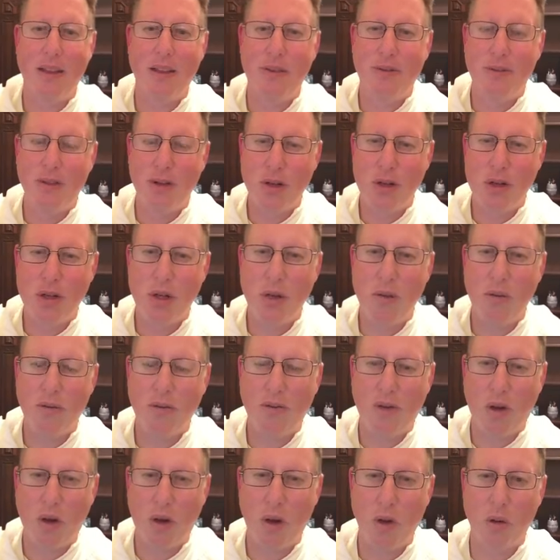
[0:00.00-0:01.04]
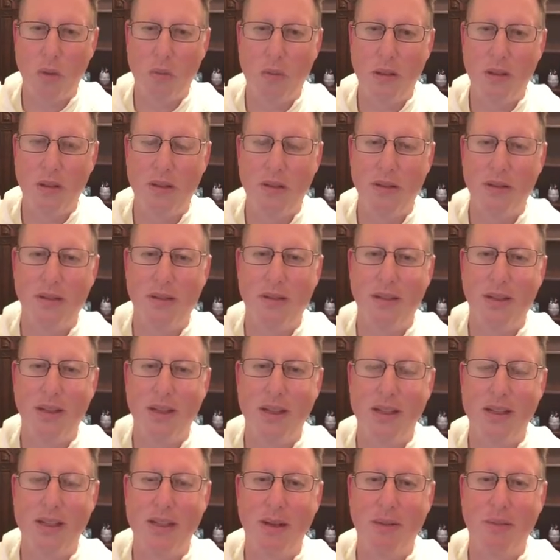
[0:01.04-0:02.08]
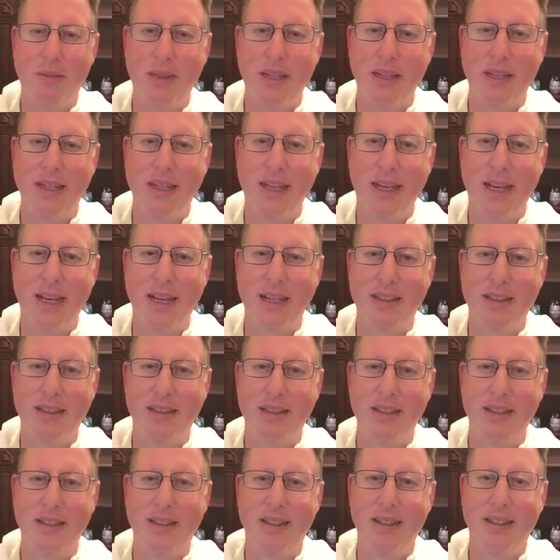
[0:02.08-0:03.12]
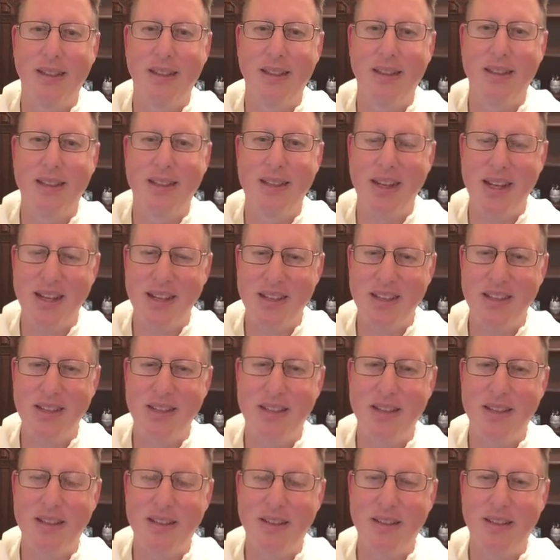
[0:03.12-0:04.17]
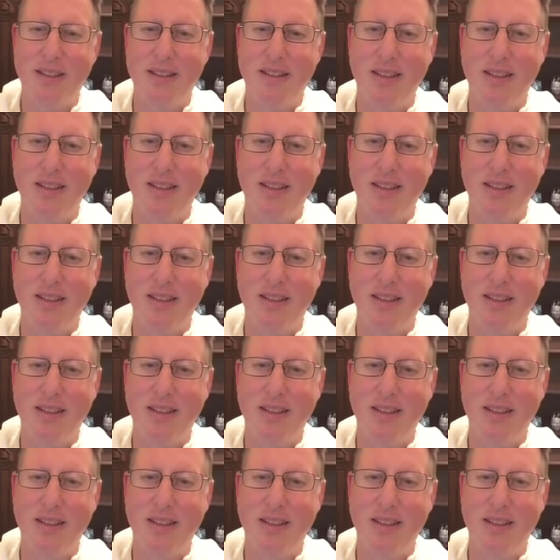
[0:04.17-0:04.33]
The virtue of hope is something that doesn't